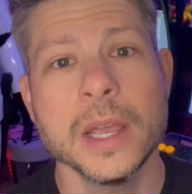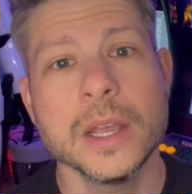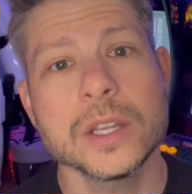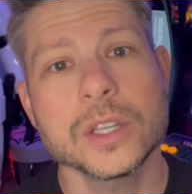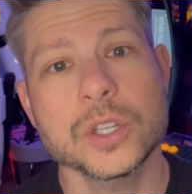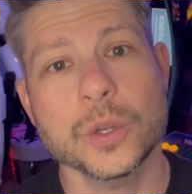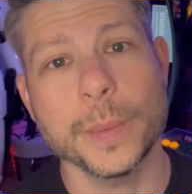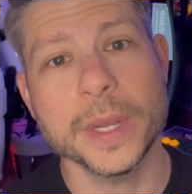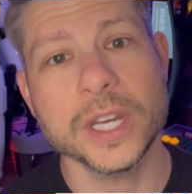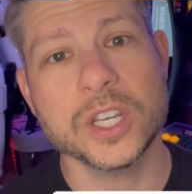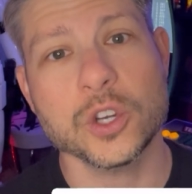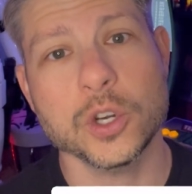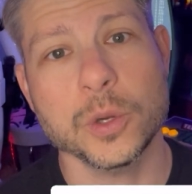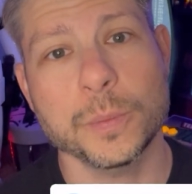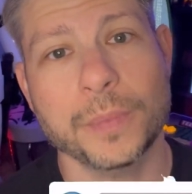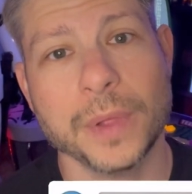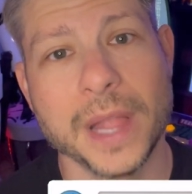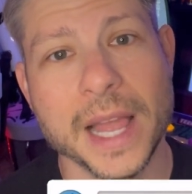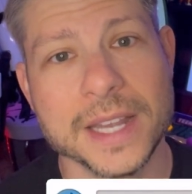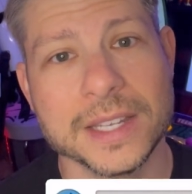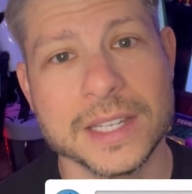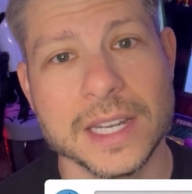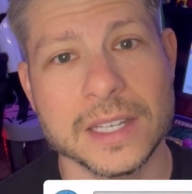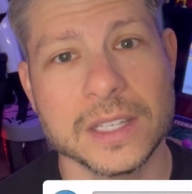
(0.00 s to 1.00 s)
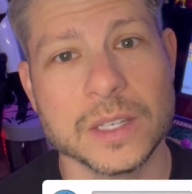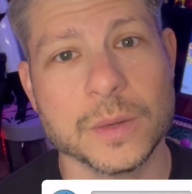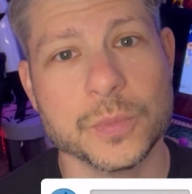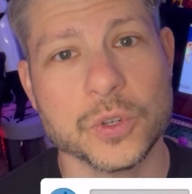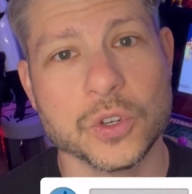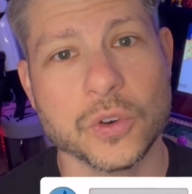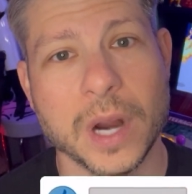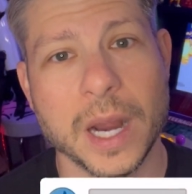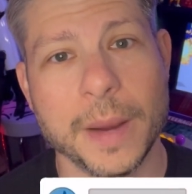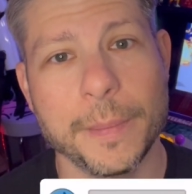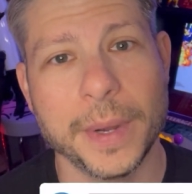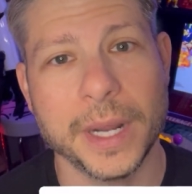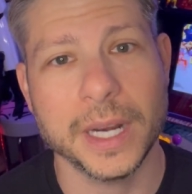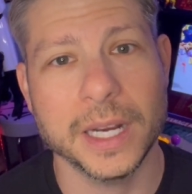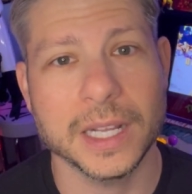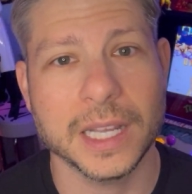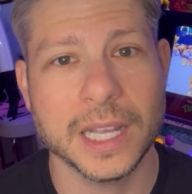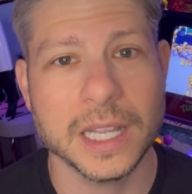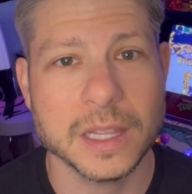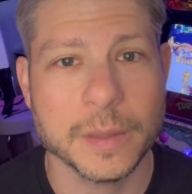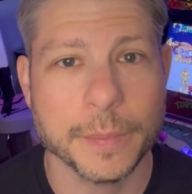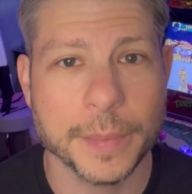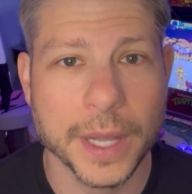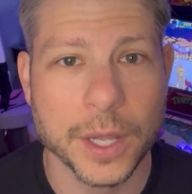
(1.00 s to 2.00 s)
So make sure you blast that subscribe button and
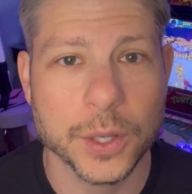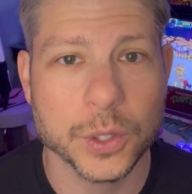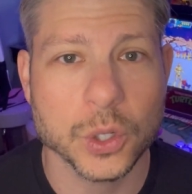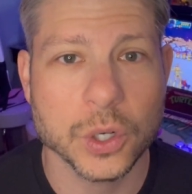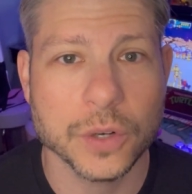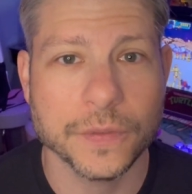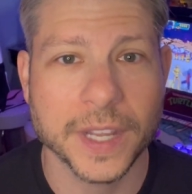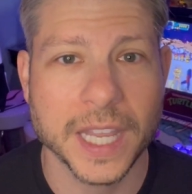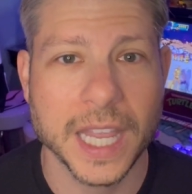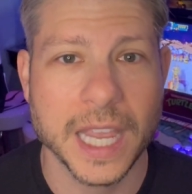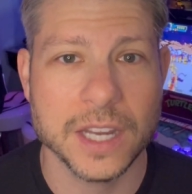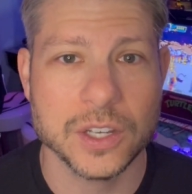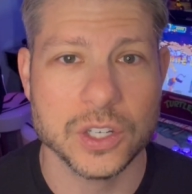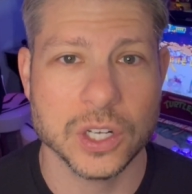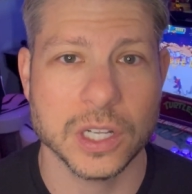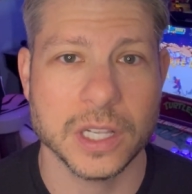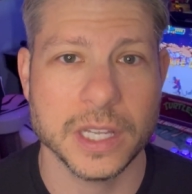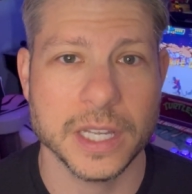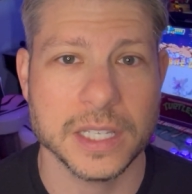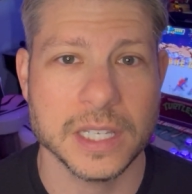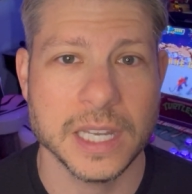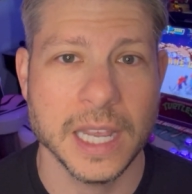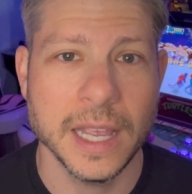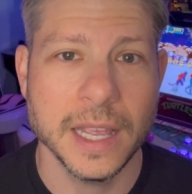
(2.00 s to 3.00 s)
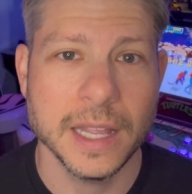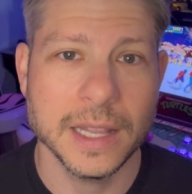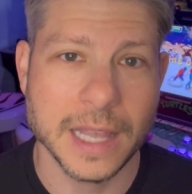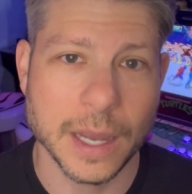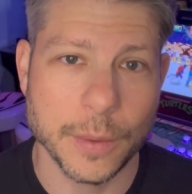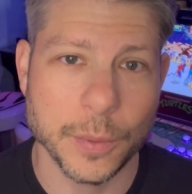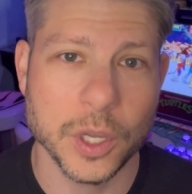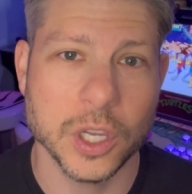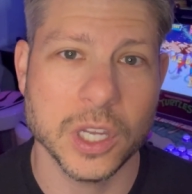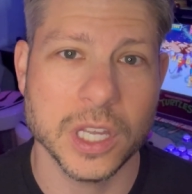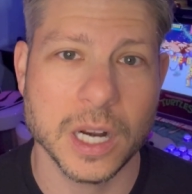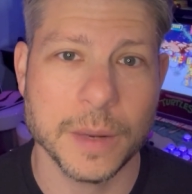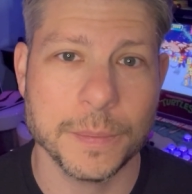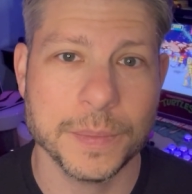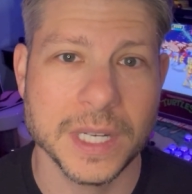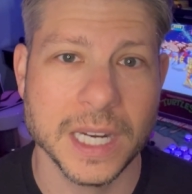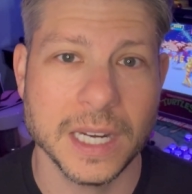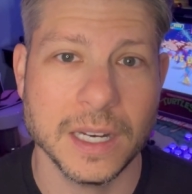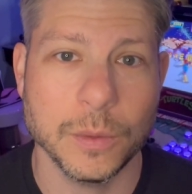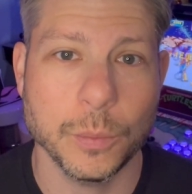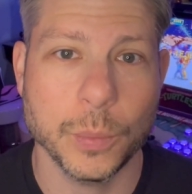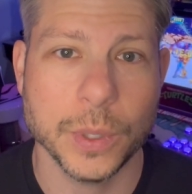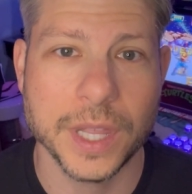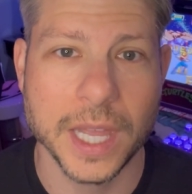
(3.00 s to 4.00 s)
get the bell notification clicked. That way you get
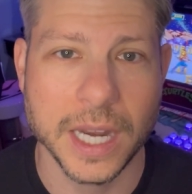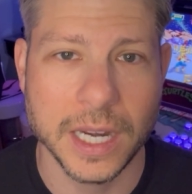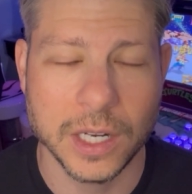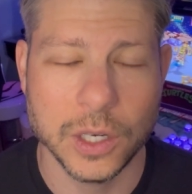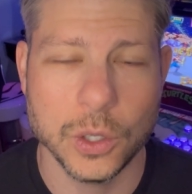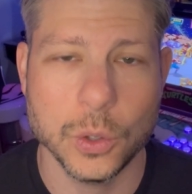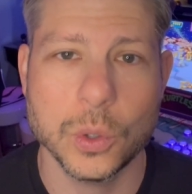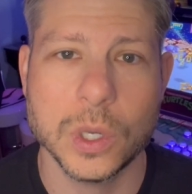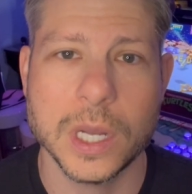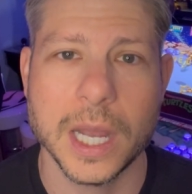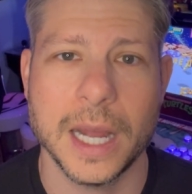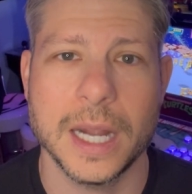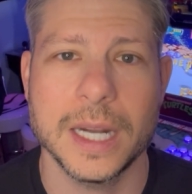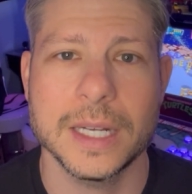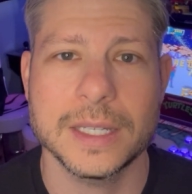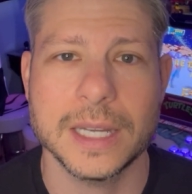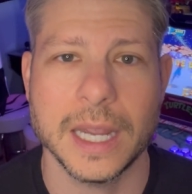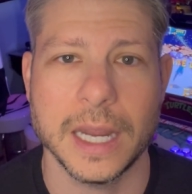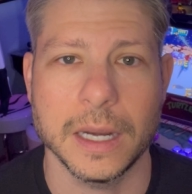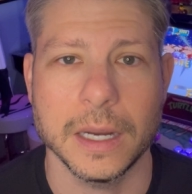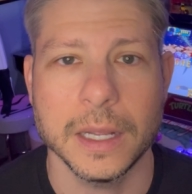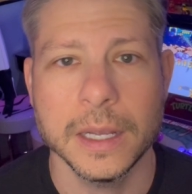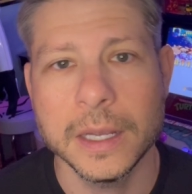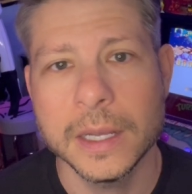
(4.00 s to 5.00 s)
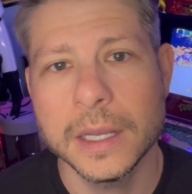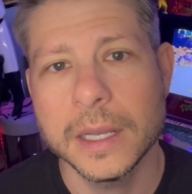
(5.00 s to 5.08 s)
updated with any new content.